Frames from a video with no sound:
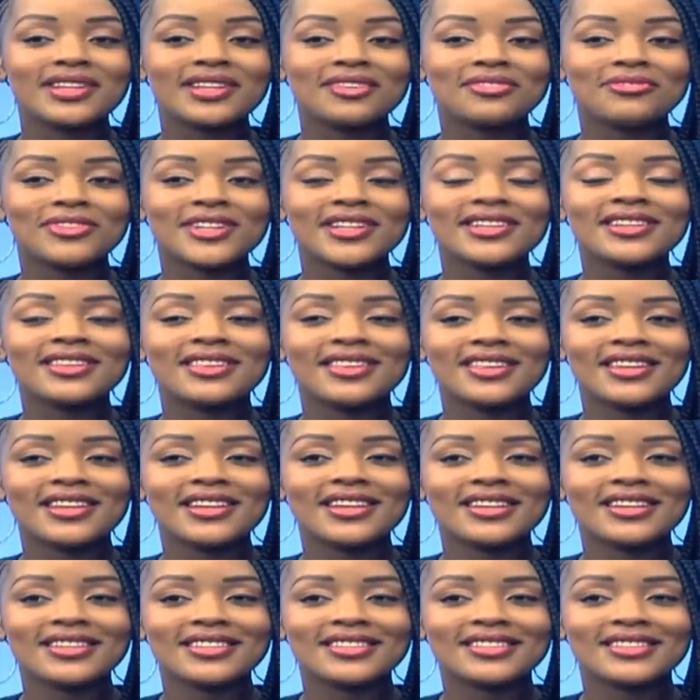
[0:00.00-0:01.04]
the funny
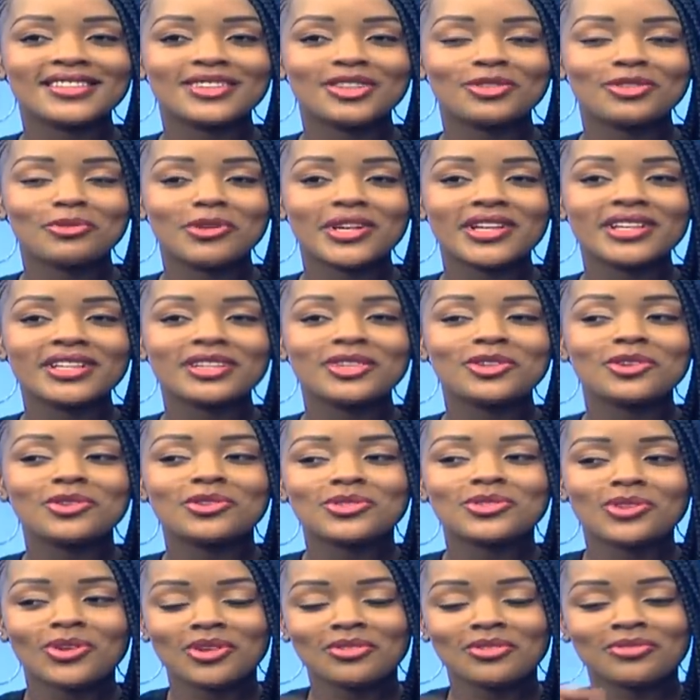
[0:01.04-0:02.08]
thing is, when it
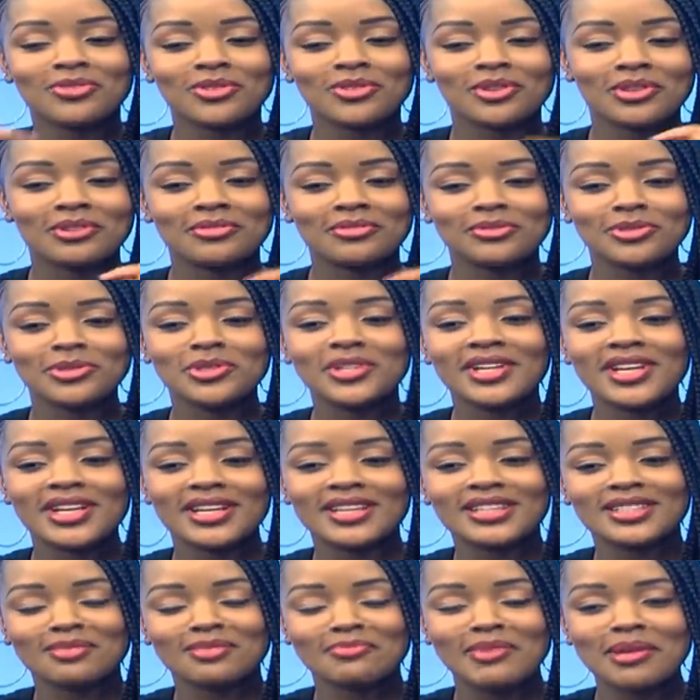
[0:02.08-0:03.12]
goes on for a few
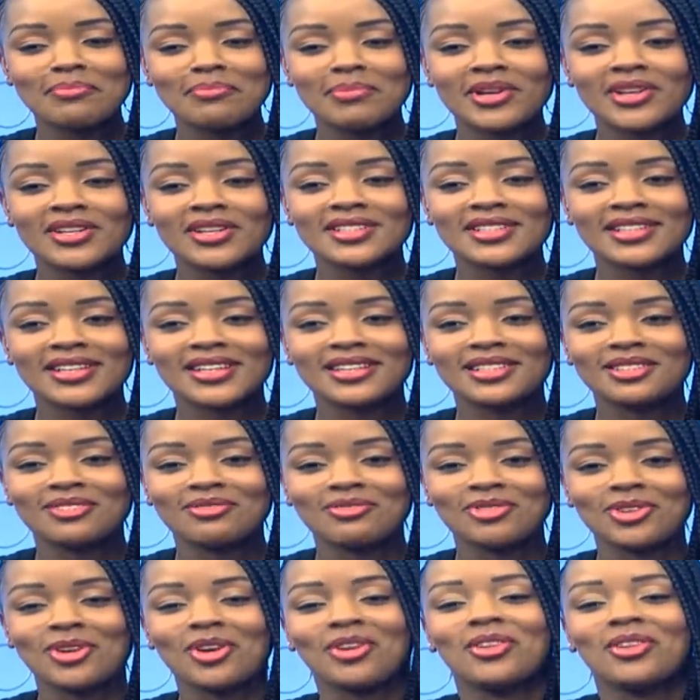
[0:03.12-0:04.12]
days, my parents get involved.